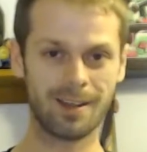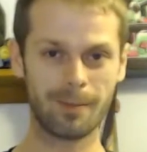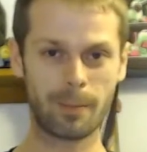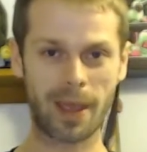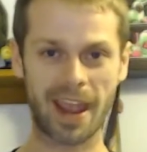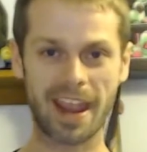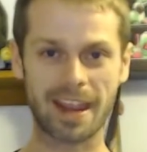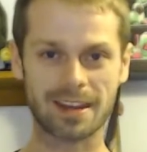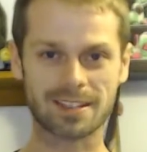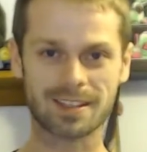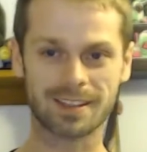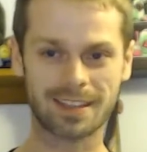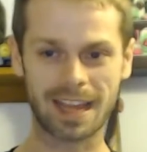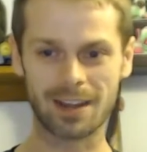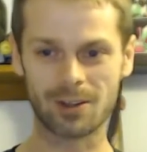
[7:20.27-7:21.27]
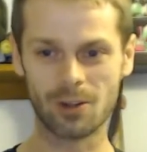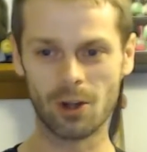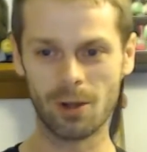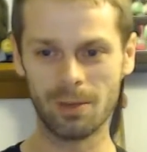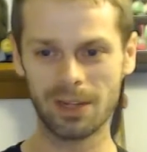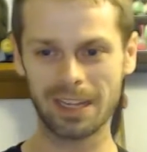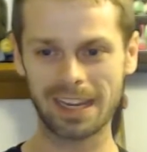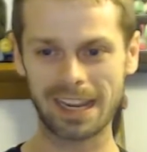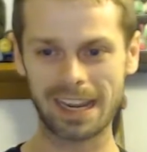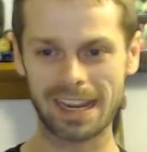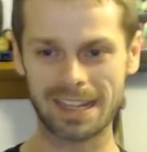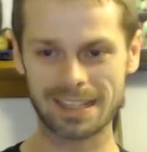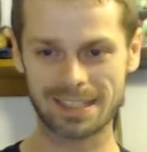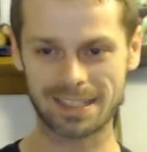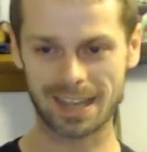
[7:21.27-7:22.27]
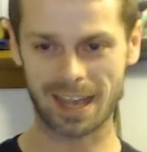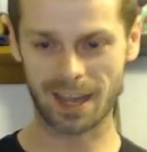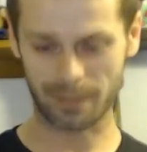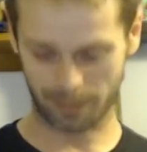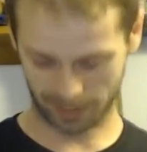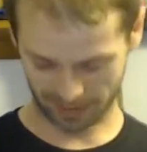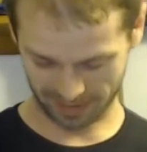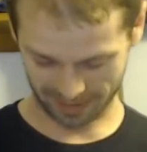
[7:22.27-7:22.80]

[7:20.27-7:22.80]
paint that normally ends up,